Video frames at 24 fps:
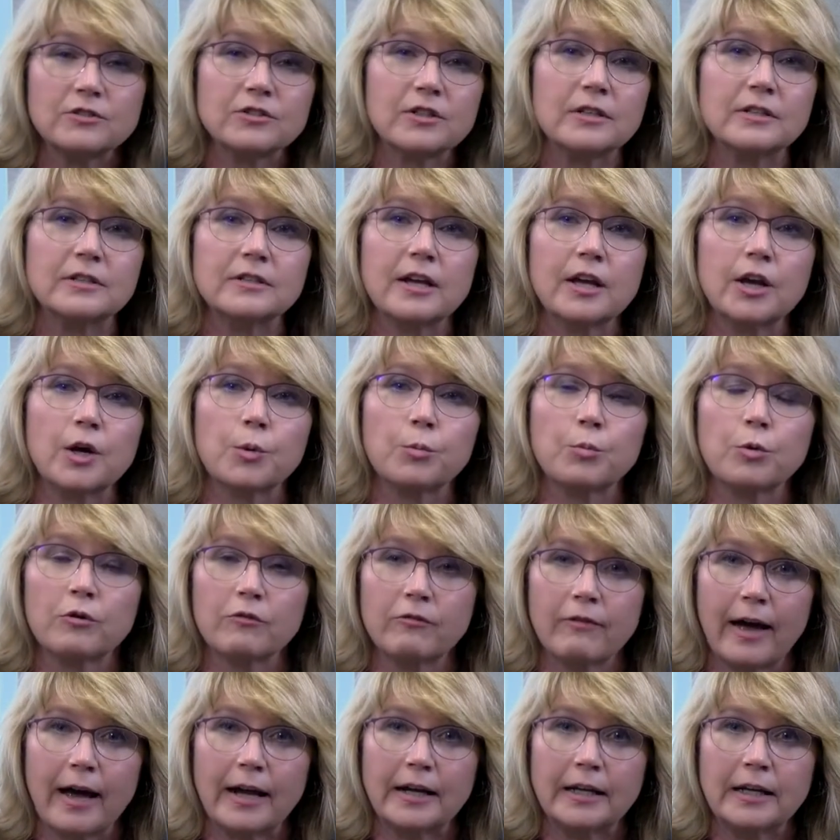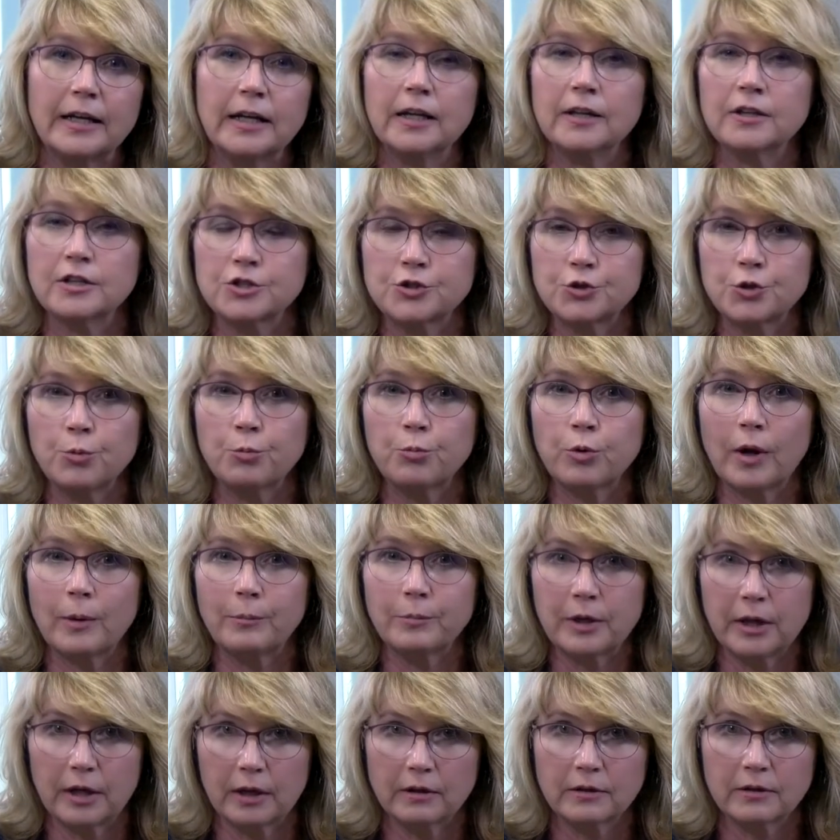container provided in the Suprep
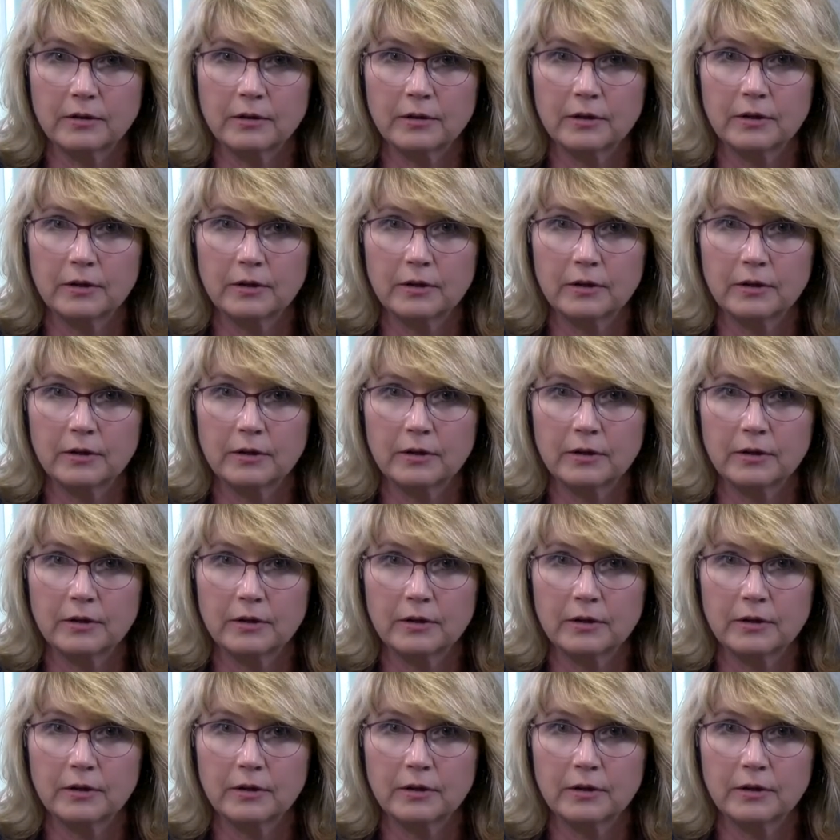kit.